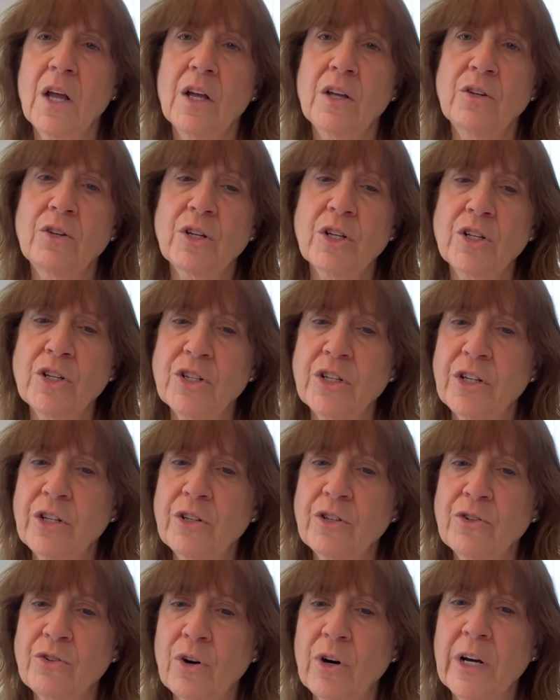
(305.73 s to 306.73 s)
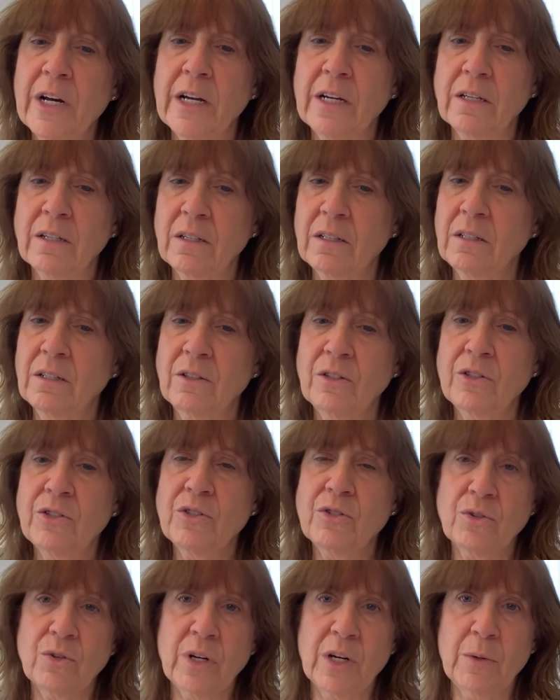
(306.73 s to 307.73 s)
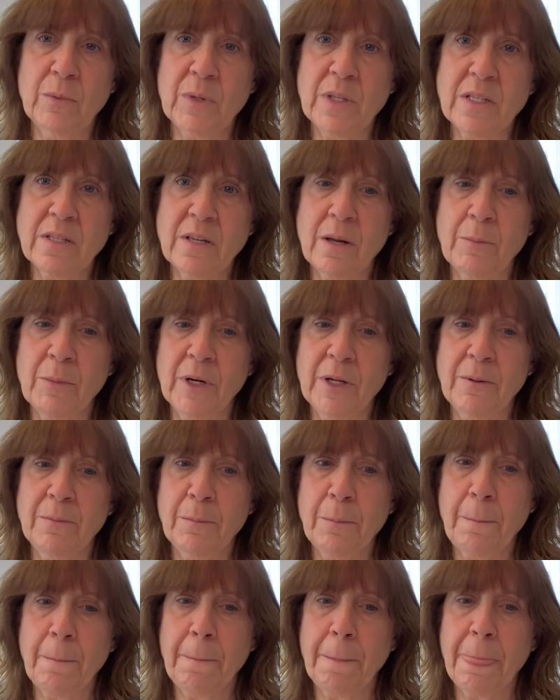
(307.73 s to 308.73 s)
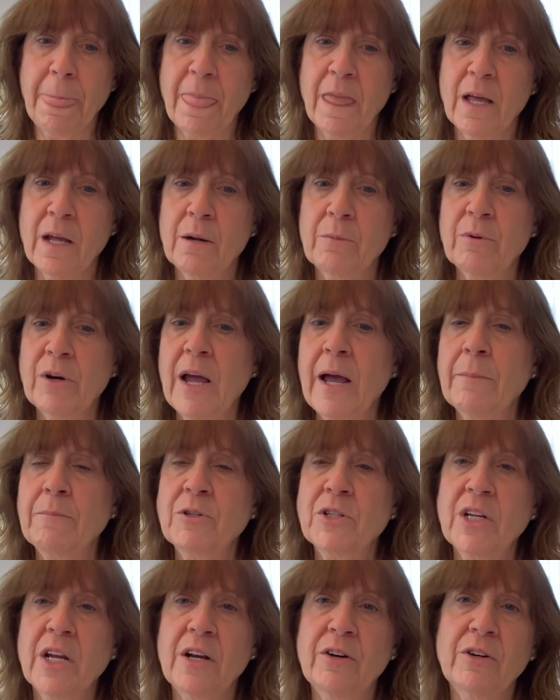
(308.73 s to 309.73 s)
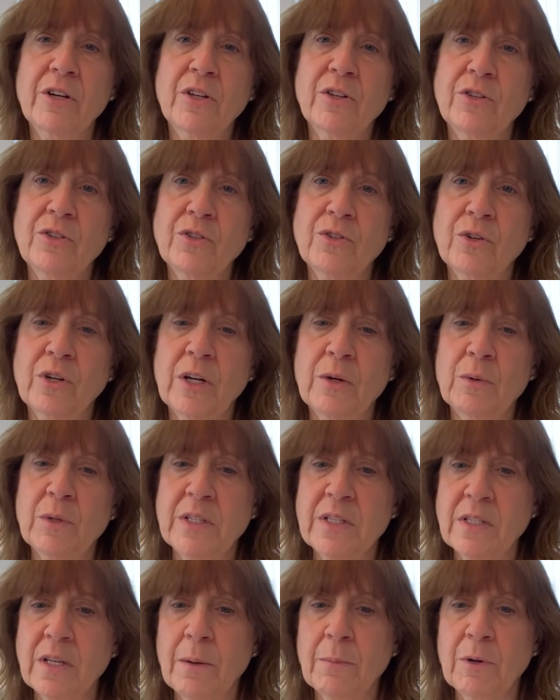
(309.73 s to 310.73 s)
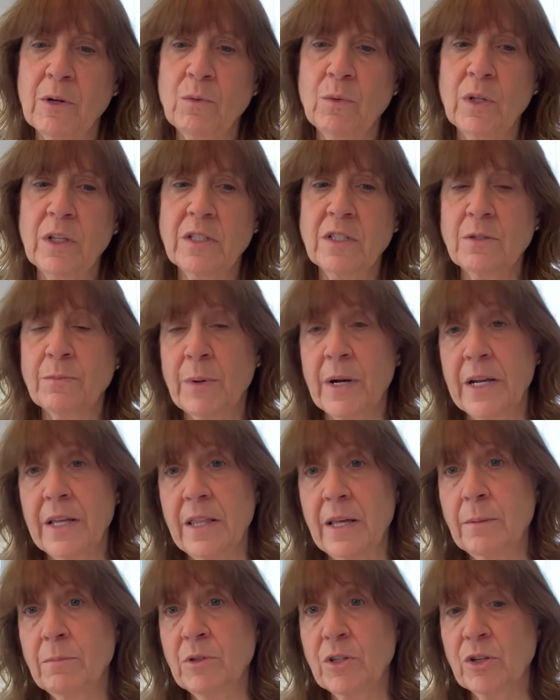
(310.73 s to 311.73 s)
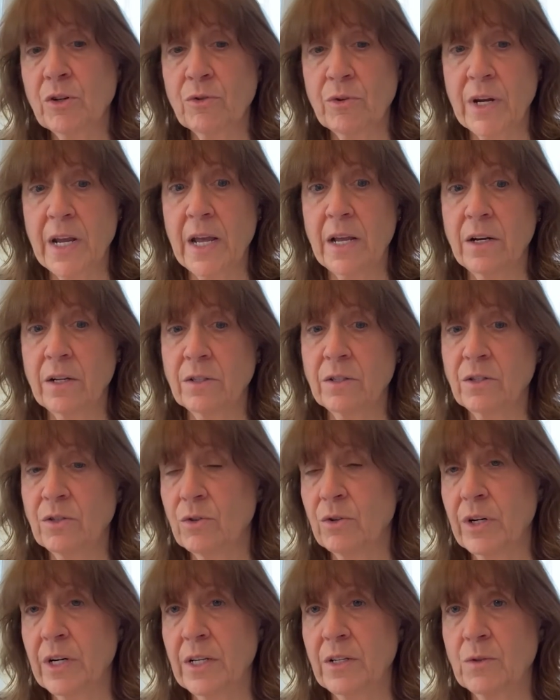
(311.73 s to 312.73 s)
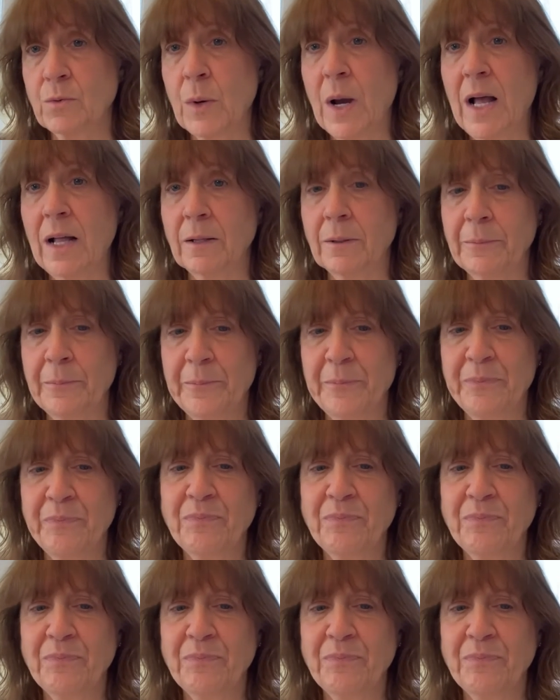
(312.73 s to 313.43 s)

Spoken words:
You can share your drawing, your story with someone. Perhaps sharing your story with someone will inspire them to create a story as well.